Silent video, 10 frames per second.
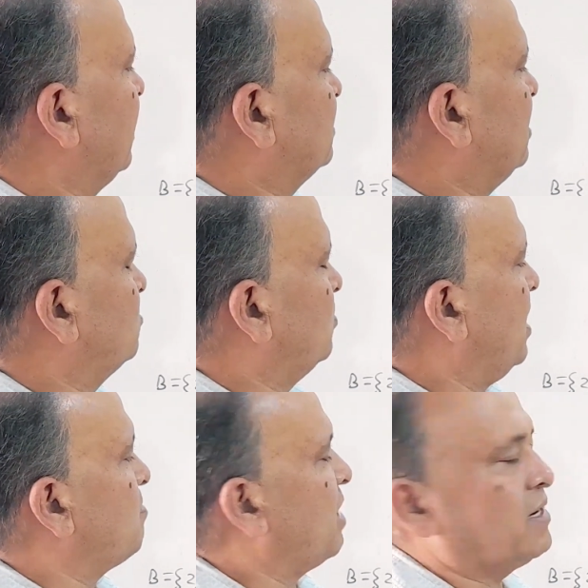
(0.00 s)
x
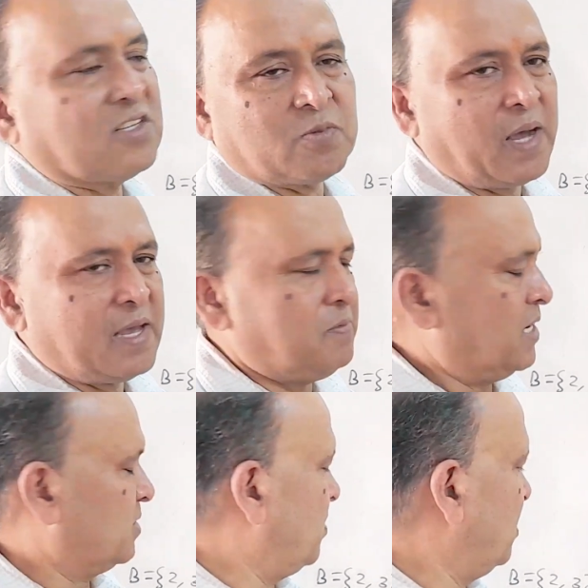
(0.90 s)
square minus
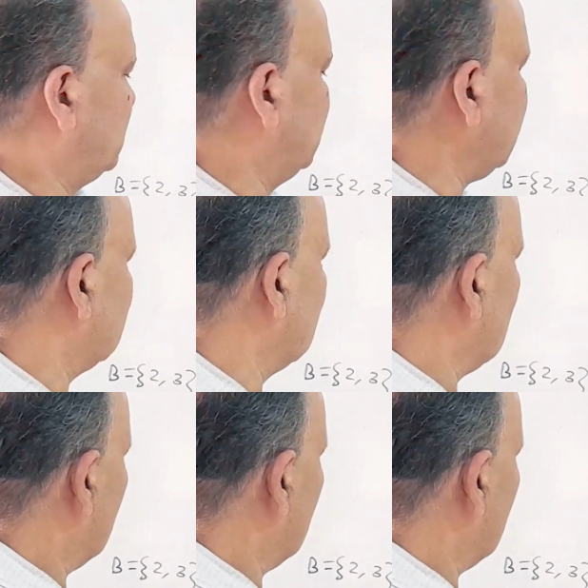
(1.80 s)
5x plus 6.